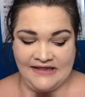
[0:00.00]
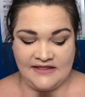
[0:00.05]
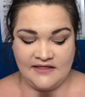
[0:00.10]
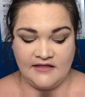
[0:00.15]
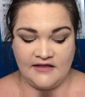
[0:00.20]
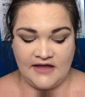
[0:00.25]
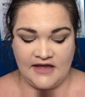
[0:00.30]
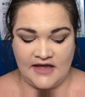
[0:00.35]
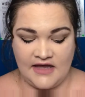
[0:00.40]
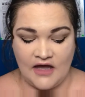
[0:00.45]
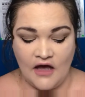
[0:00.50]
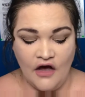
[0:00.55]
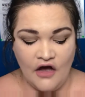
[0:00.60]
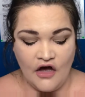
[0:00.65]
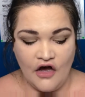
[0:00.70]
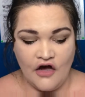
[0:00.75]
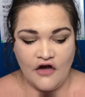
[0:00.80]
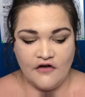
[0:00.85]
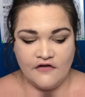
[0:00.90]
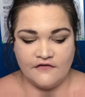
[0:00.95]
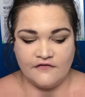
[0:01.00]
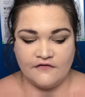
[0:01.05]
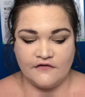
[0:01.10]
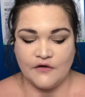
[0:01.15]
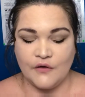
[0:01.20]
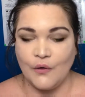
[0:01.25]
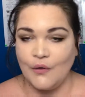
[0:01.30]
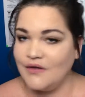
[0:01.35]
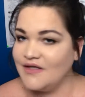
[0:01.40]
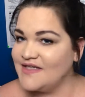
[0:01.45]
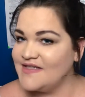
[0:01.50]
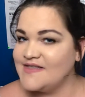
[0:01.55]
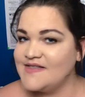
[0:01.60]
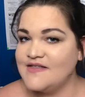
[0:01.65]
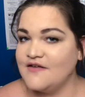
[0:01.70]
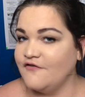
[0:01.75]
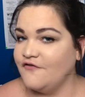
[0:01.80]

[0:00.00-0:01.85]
the Flawless